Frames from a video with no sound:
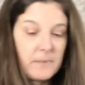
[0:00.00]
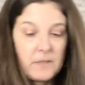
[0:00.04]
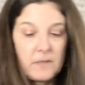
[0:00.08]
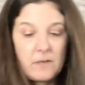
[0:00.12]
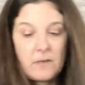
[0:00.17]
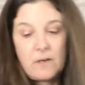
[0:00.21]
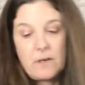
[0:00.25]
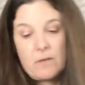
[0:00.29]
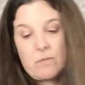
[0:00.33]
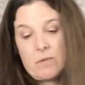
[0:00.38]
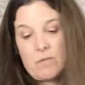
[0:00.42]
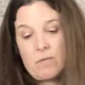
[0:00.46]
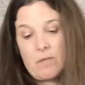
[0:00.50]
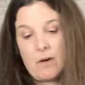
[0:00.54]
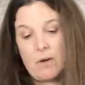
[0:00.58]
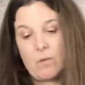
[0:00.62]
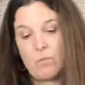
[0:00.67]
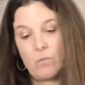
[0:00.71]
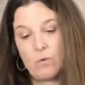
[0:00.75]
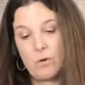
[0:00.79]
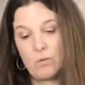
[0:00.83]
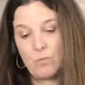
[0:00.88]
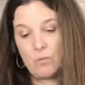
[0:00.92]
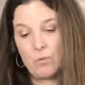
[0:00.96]
Alright, we've got
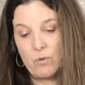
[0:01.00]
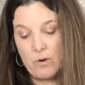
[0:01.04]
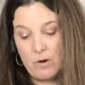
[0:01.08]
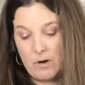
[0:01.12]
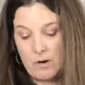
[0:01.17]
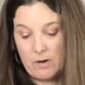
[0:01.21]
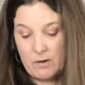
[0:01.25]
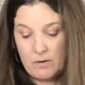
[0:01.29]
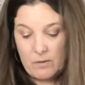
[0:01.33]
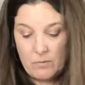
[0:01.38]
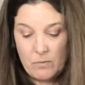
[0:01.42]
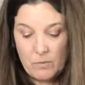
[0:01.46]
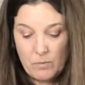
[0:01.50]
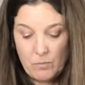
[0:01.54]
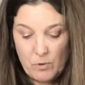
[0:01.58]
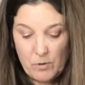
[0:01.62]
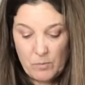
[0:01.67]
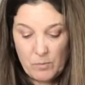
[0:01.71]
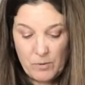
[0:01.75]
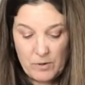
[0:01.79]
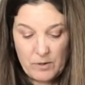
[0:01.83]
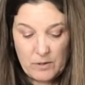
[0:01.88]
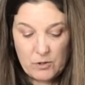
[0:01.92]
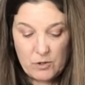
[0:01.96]
one more
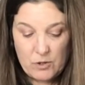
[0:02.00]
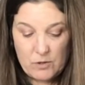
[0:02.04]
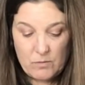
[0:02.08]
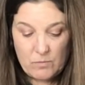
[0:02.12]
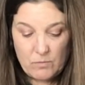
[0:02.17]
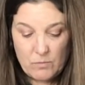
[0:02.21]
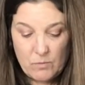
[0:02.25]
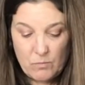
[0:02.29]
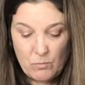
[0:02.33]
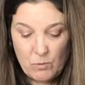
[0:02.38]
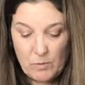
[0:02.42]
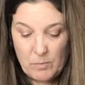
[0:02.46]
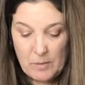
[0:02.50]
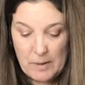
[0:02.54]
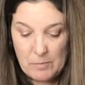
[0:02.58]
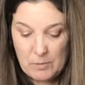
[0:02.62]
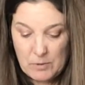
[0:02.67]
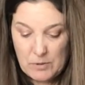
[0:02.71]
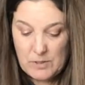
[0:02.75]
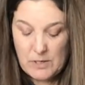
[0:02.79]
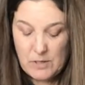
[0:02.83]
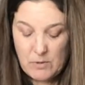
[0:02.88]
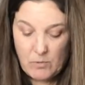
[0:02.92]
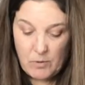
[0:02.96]
bridge, one more paper
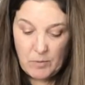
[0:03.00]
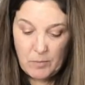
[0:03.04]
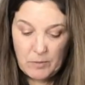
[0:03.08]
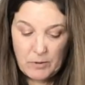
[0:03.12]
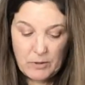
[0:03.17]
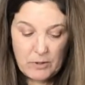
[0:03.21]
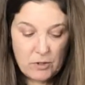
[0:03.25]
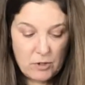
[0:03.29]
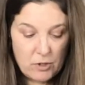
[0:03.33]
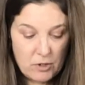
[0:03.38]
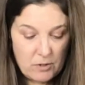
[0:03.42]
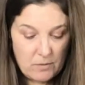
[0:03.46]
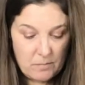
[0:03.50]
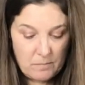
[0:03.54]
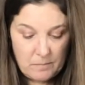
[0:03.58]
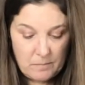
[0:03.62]
towel bridge.